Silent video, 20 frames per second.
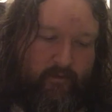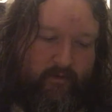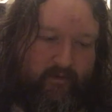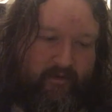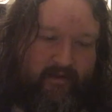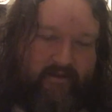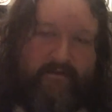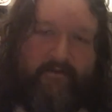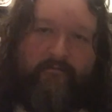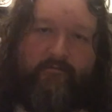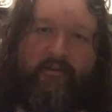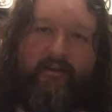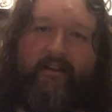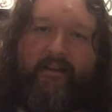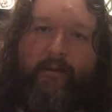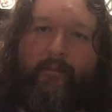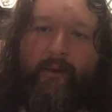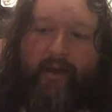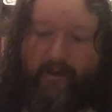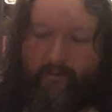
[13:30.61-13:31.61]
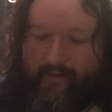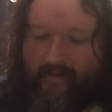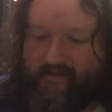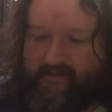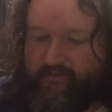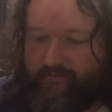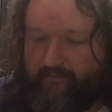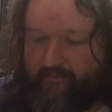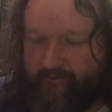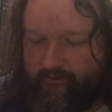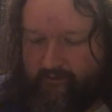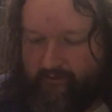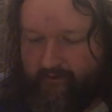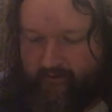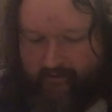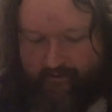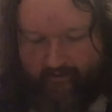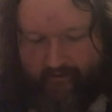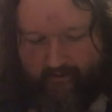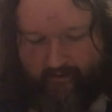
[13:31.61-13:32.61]
That's a really big metaphor.
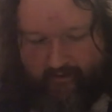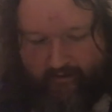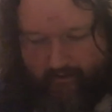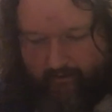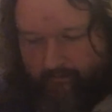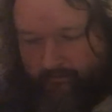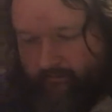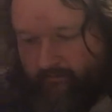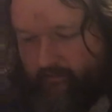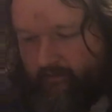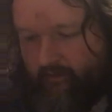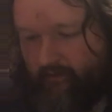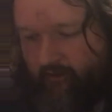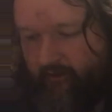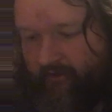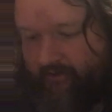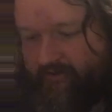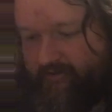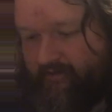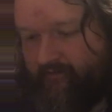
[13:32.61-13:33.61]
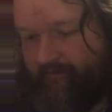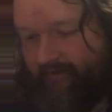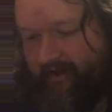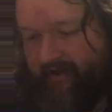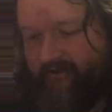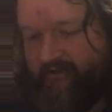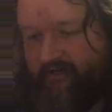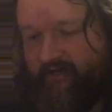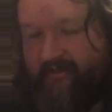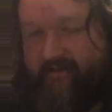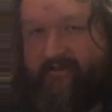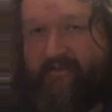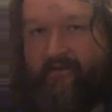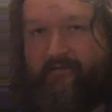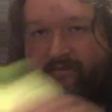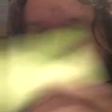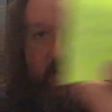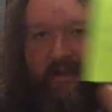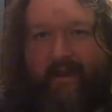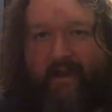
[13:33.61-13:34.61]
Lots of
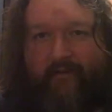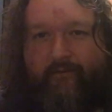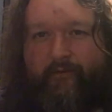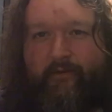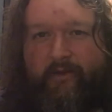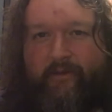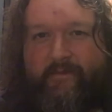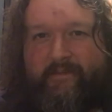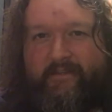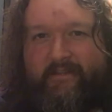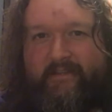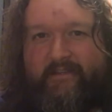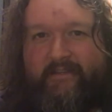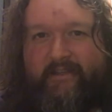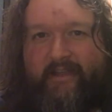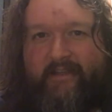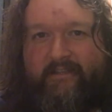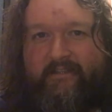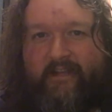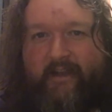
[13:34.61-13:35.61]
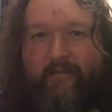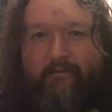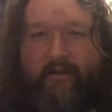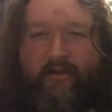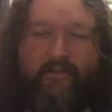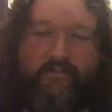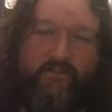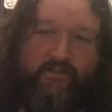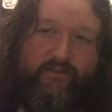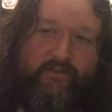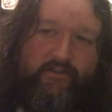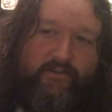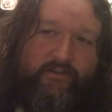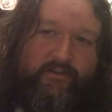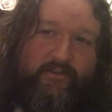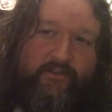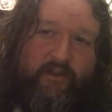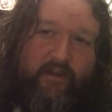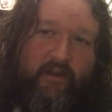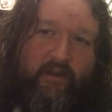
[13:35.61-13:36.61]
adjectives and adverbs in the stage
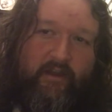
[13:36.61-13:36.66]
directions